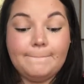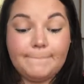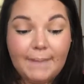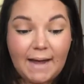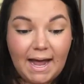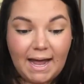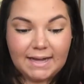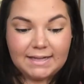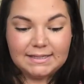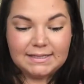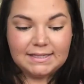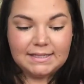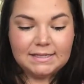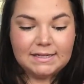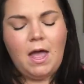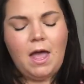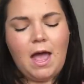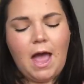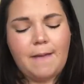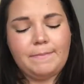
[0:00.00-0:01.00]
but
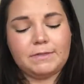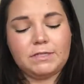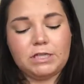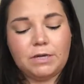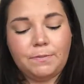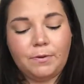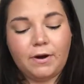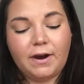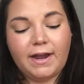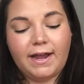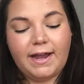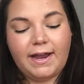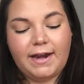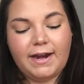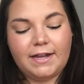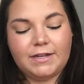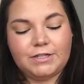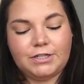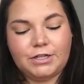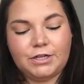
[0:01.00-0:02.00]
I'm super
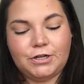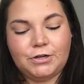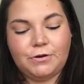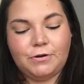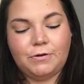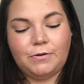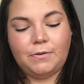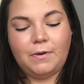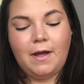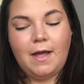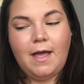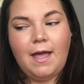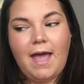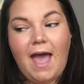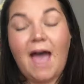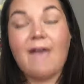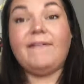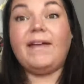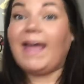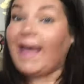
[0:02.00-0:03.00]
into
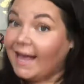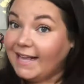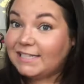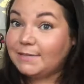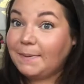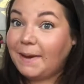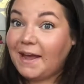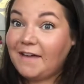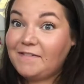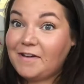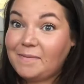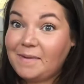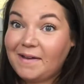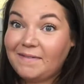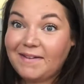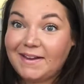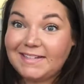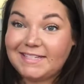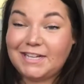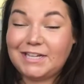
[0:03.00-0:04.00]
having S P F on my
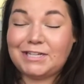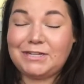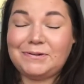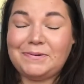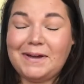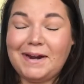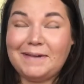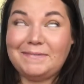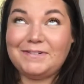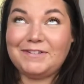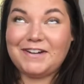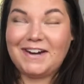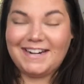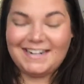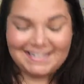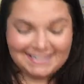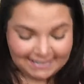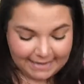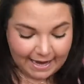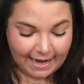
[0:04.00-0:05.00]
face is what I'm trying
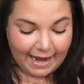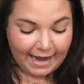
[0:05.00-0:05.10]
to say,